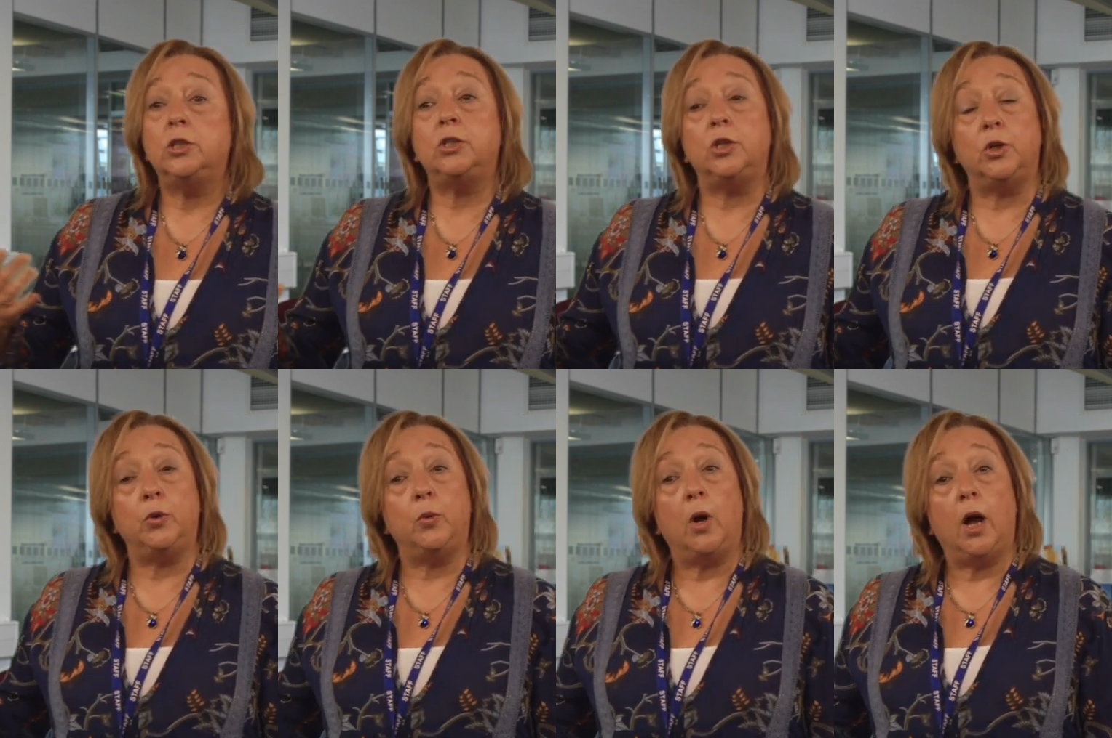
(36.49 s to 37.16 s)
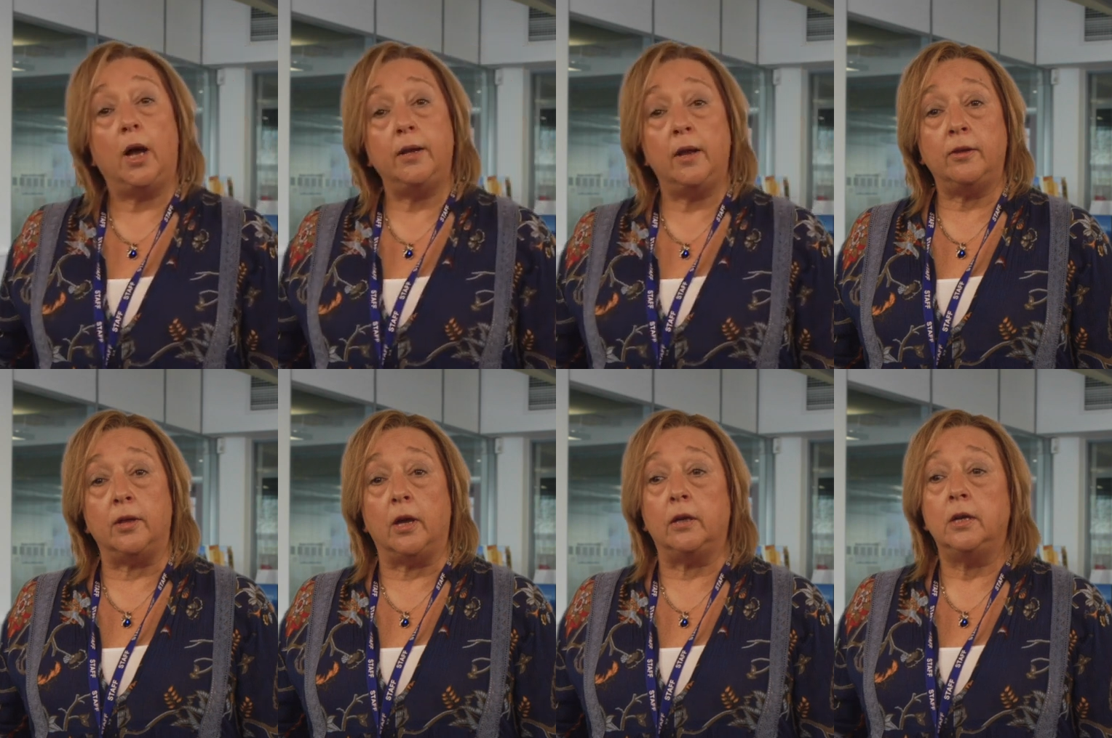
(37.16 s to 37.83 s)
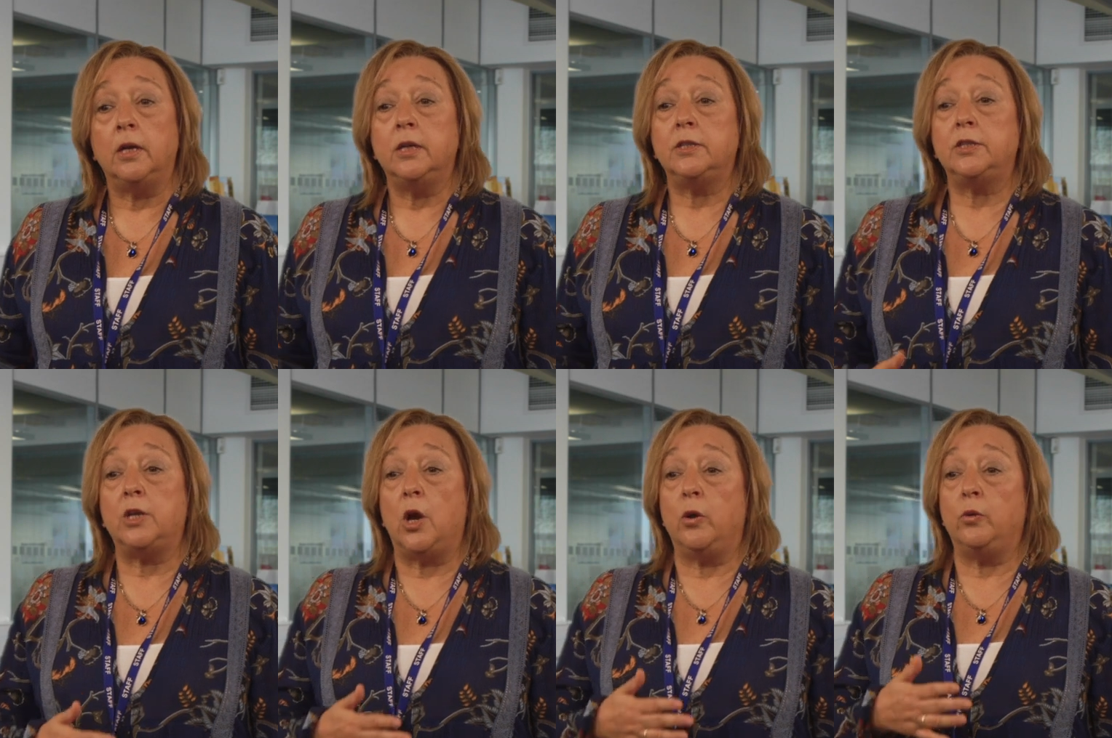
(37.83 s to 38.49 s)
to another.
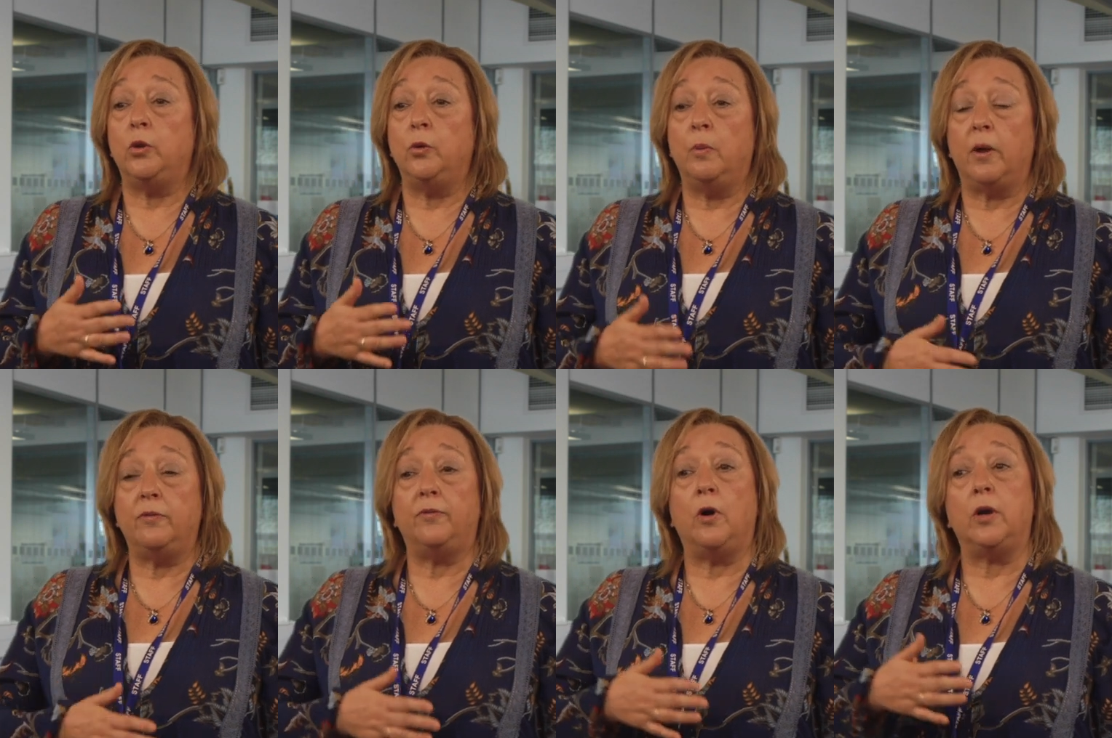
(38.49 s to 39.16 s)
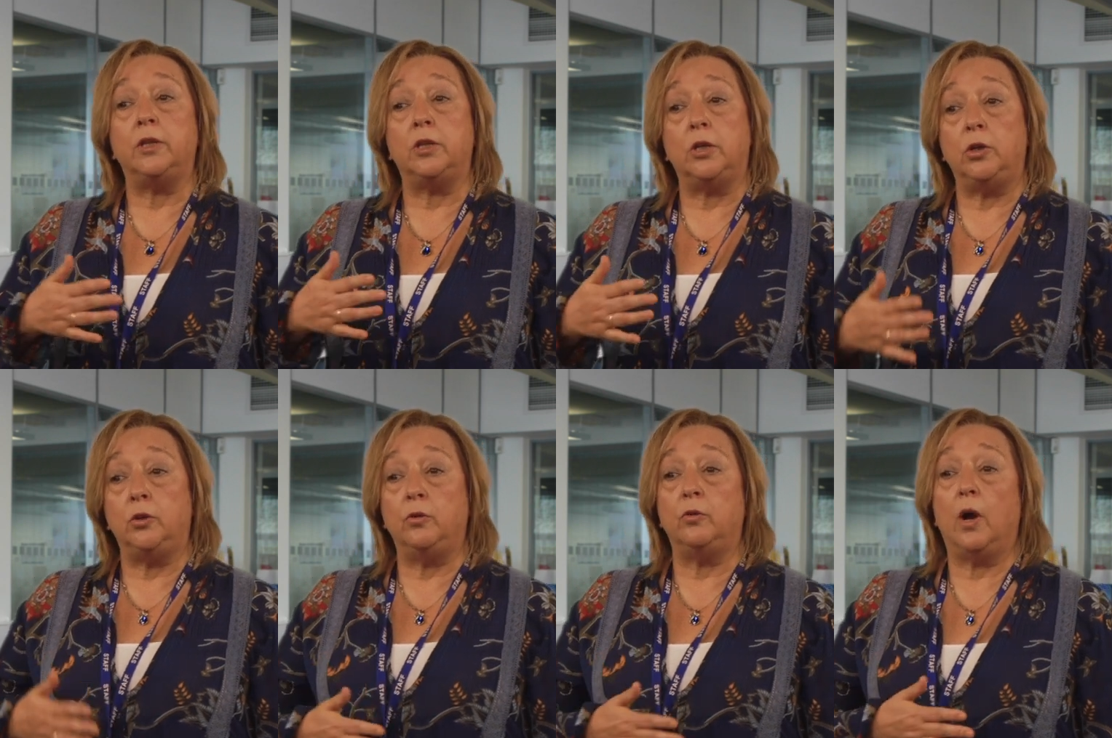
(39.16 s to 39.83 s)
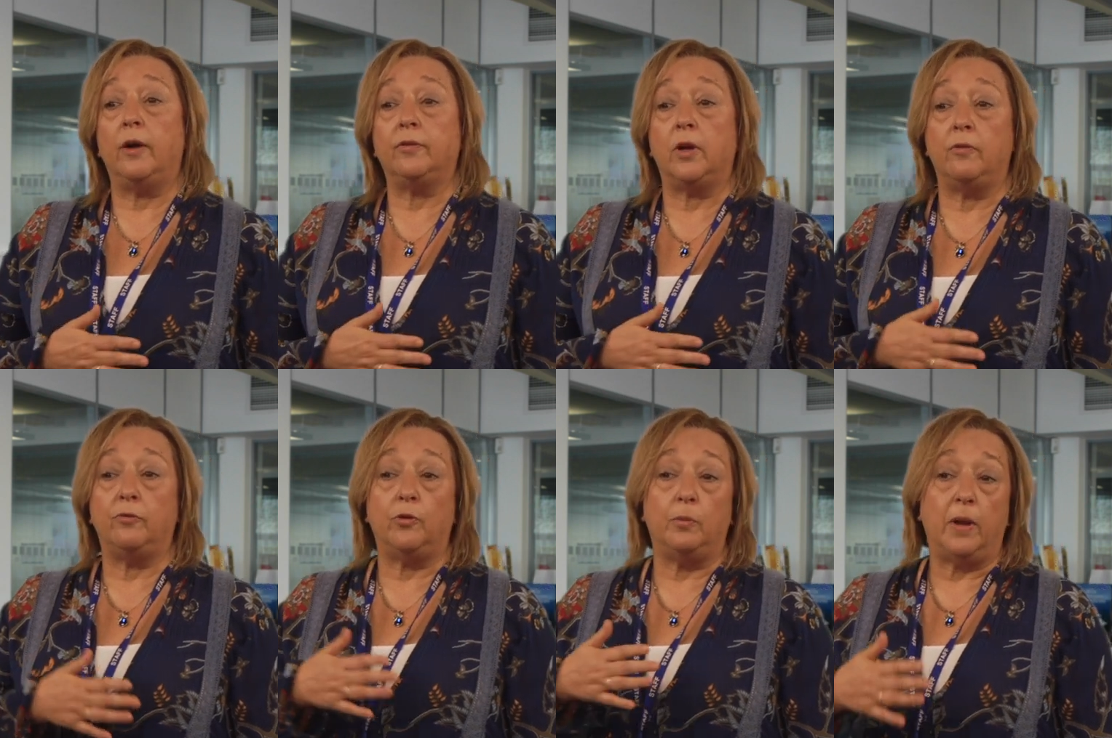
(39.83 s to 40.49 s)
So you might find that you have
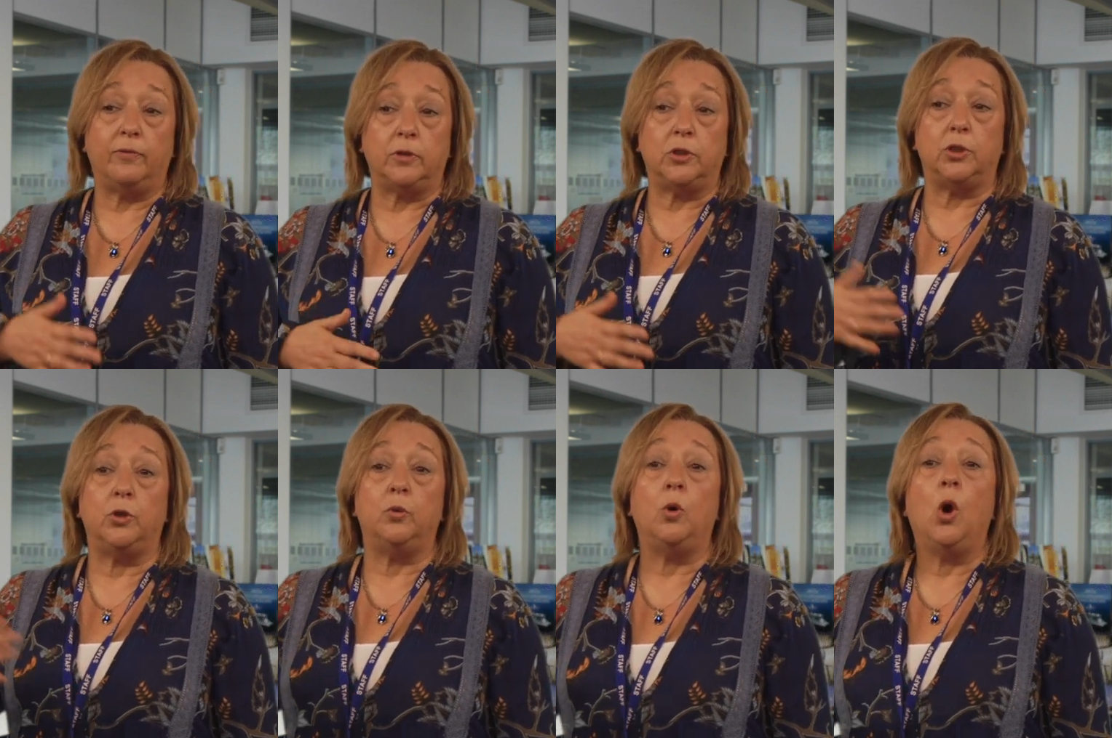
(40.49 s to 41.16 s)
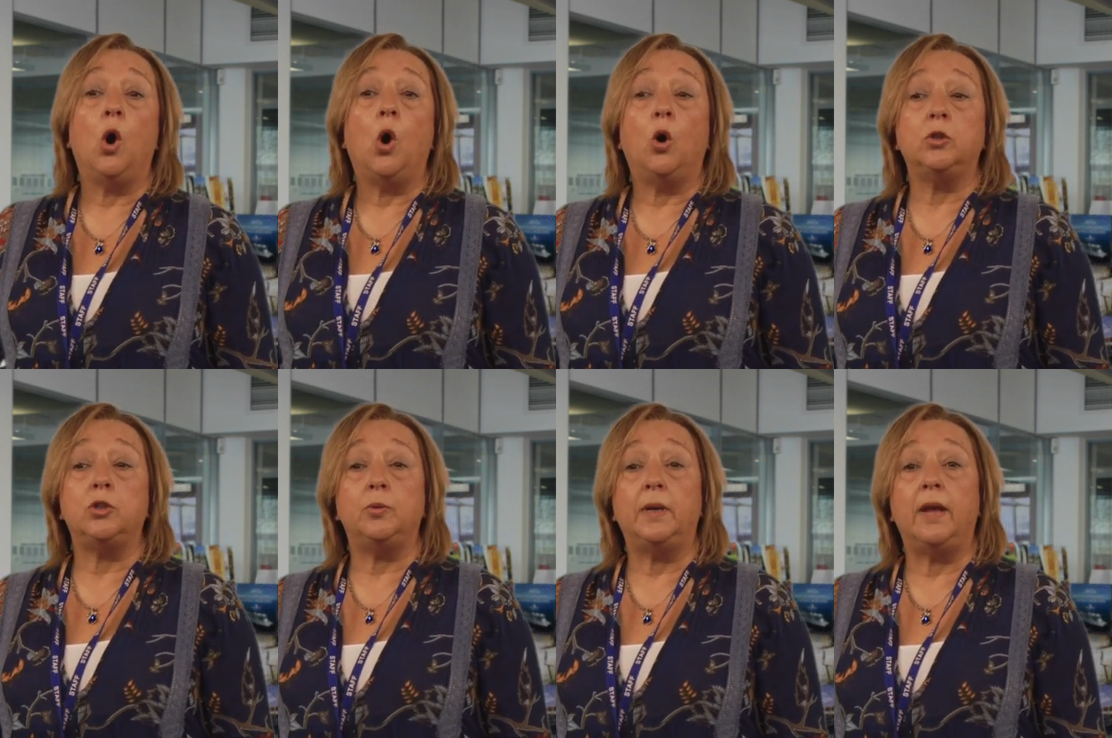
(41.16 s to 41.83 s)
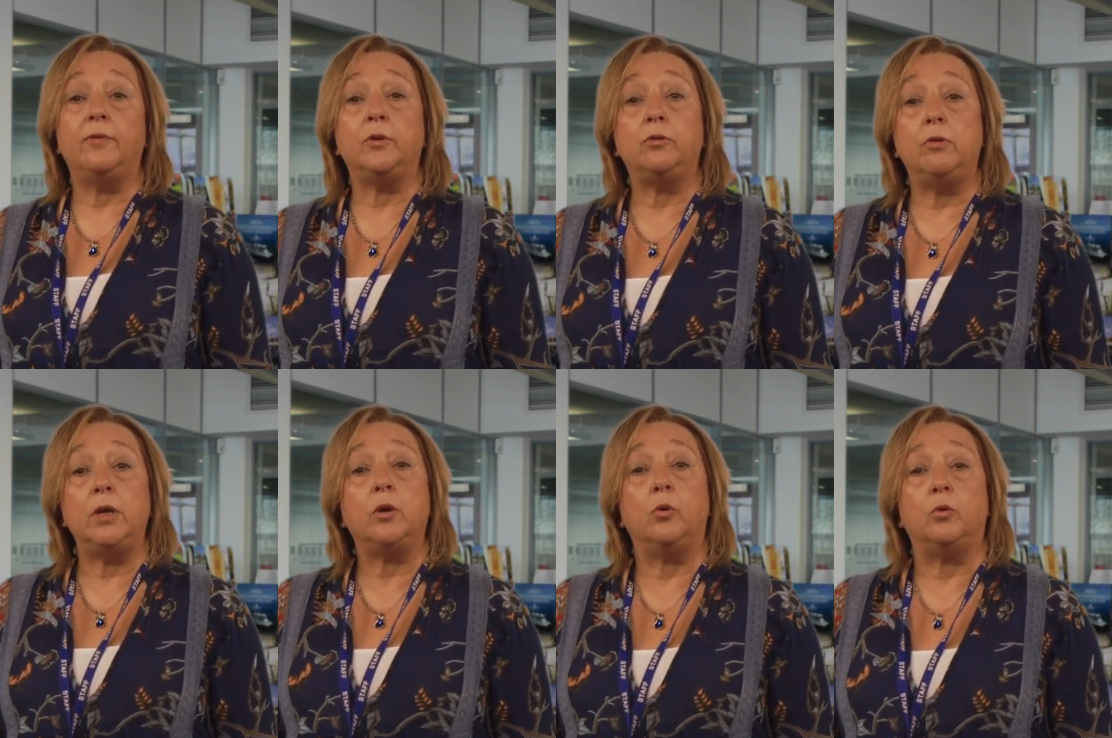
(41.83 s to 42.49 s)
come from level two onto a level
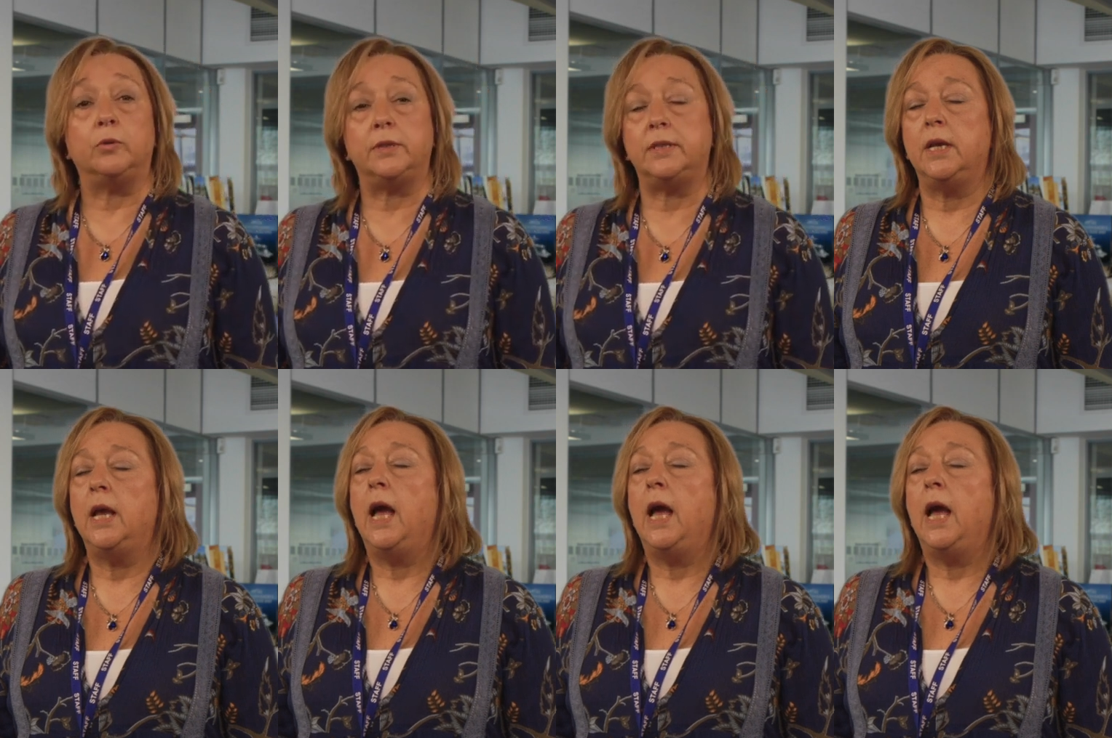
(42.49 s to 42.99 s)
three course.